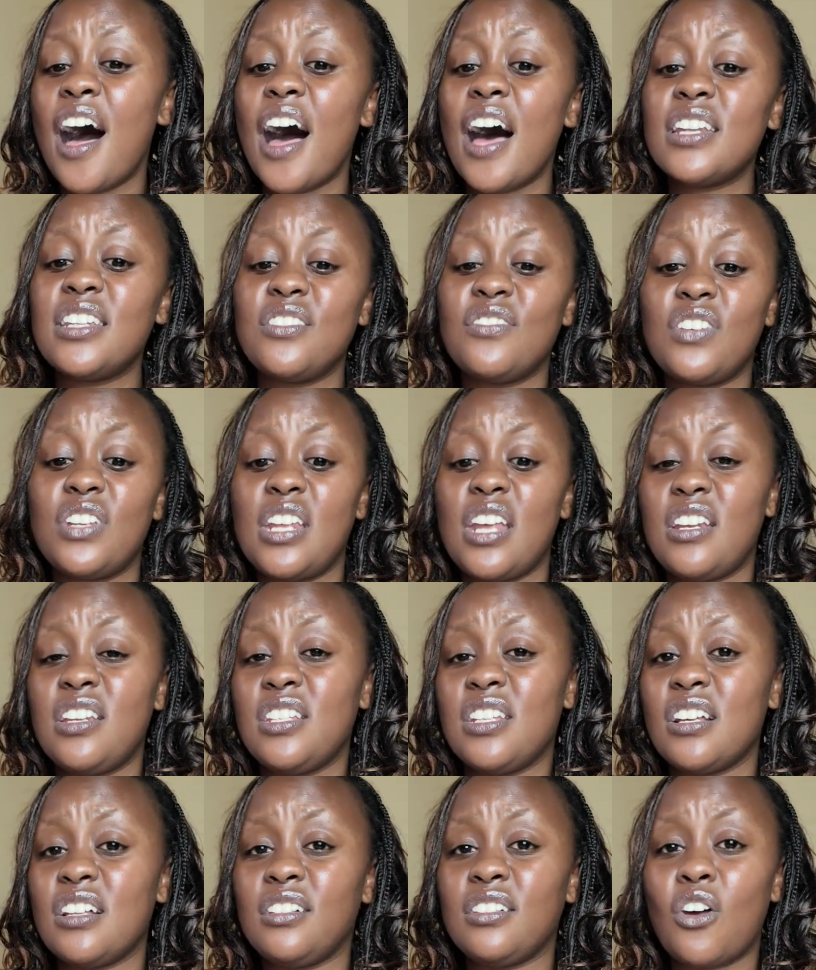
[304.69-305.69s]
a
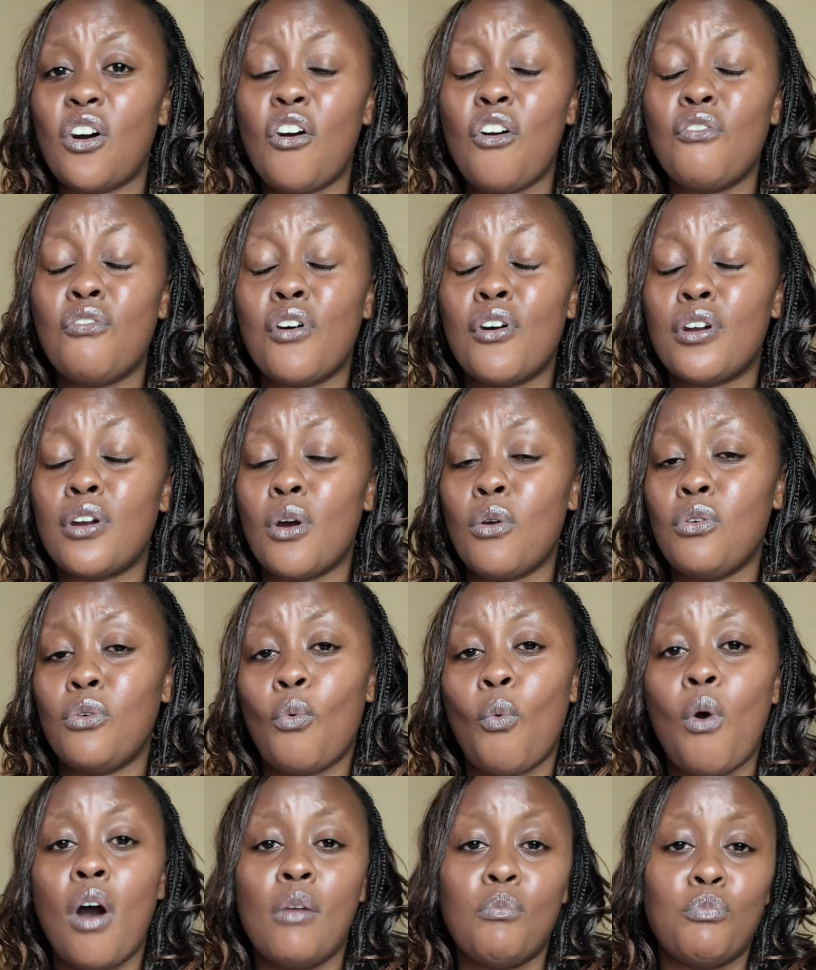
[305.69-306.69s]
dividend yield of around
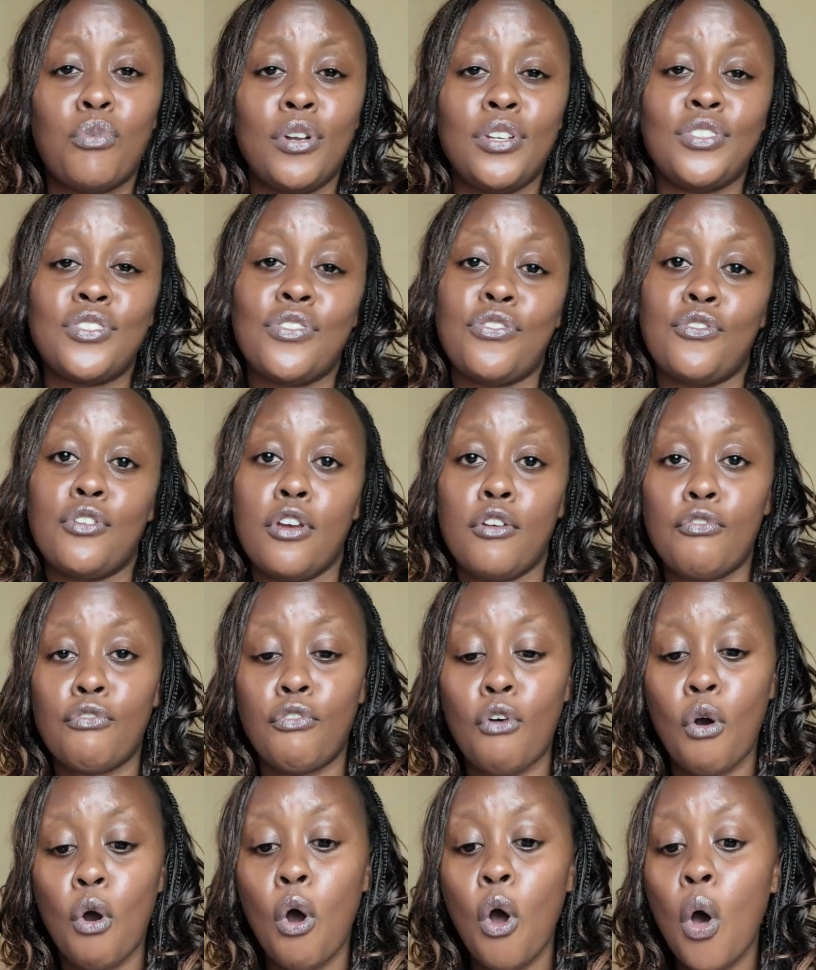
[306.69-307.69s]

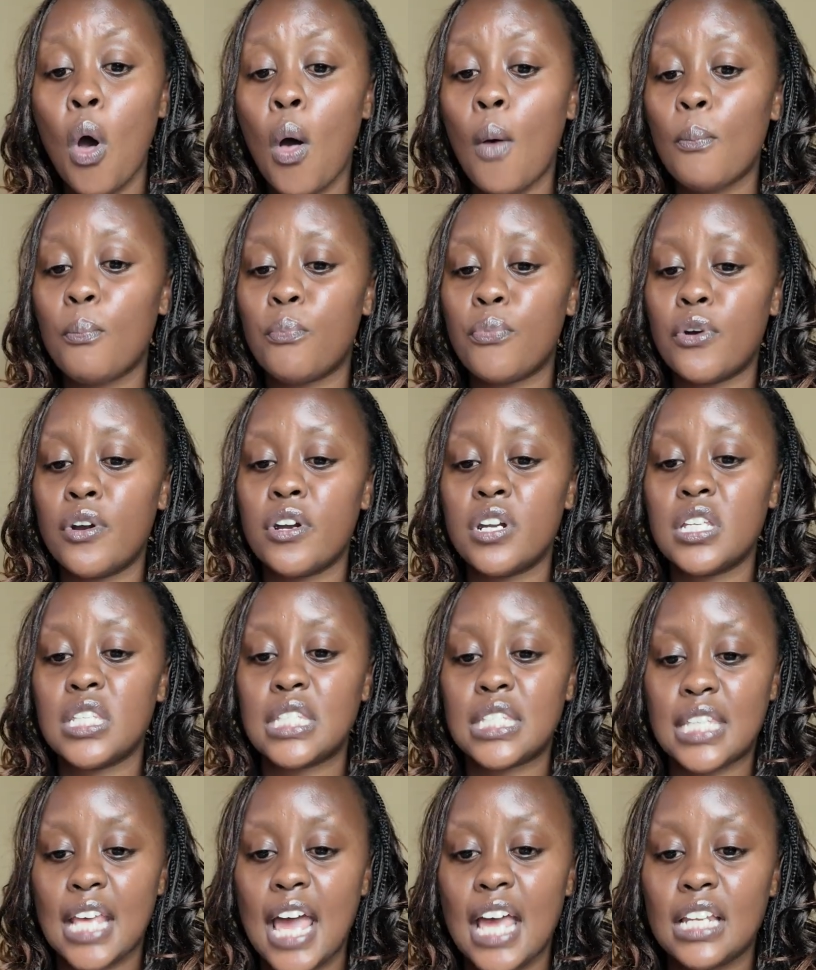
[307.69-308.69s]

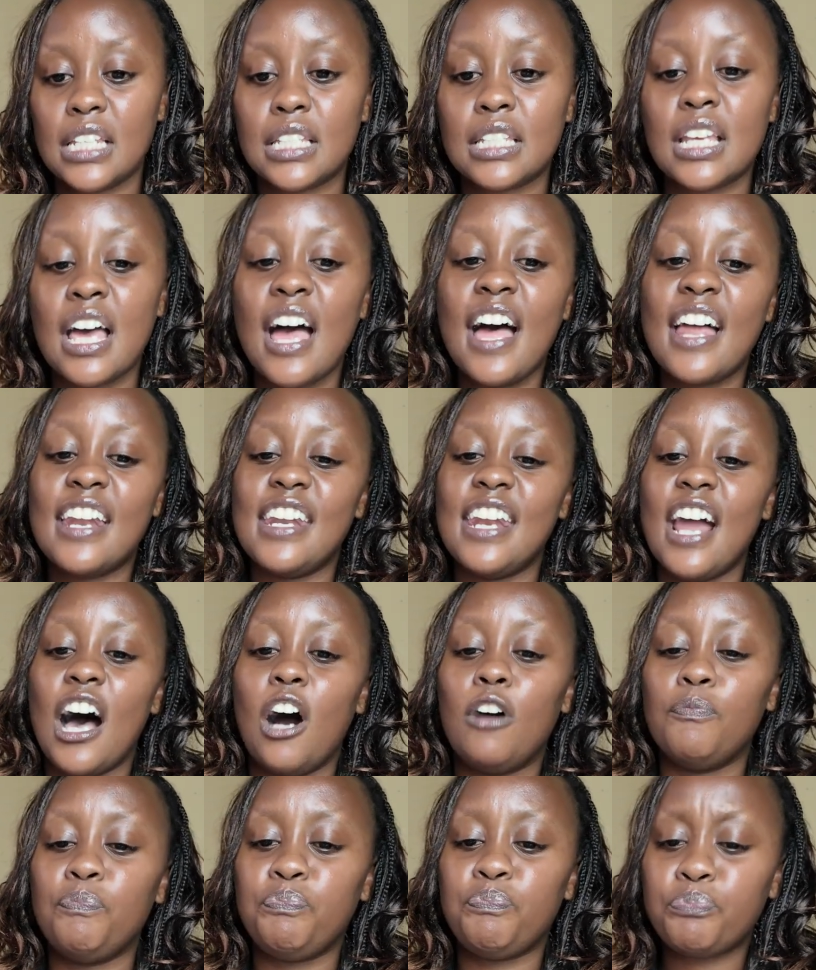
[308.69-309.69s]
1.34%.
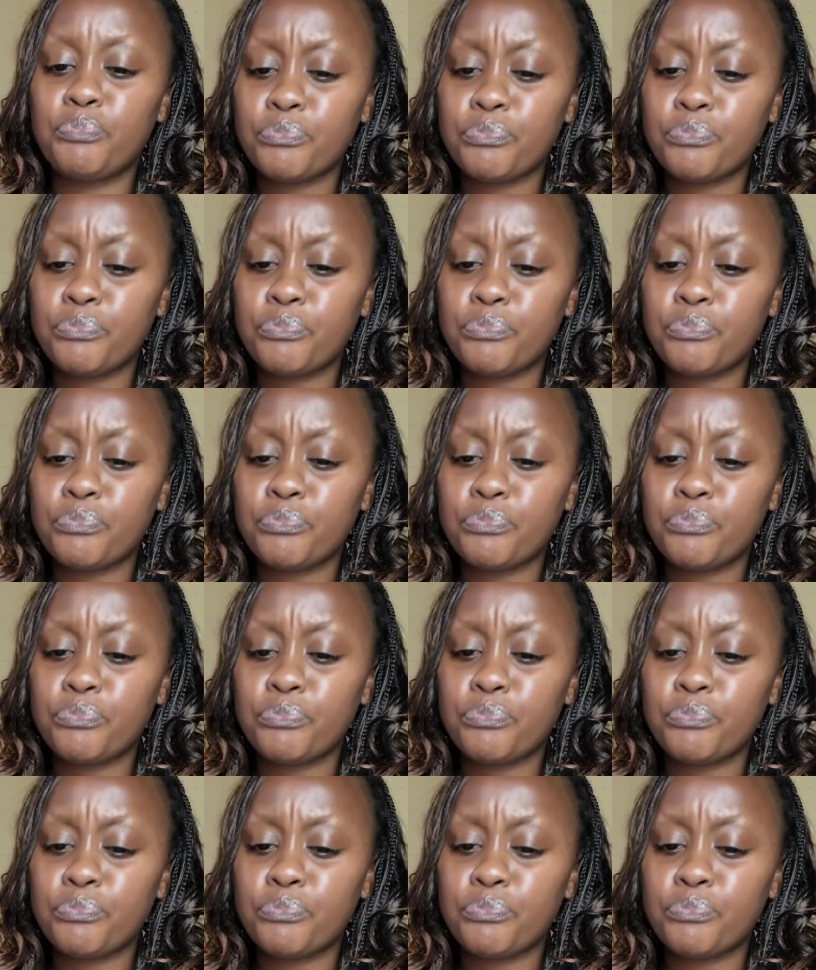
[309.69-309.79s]
Now,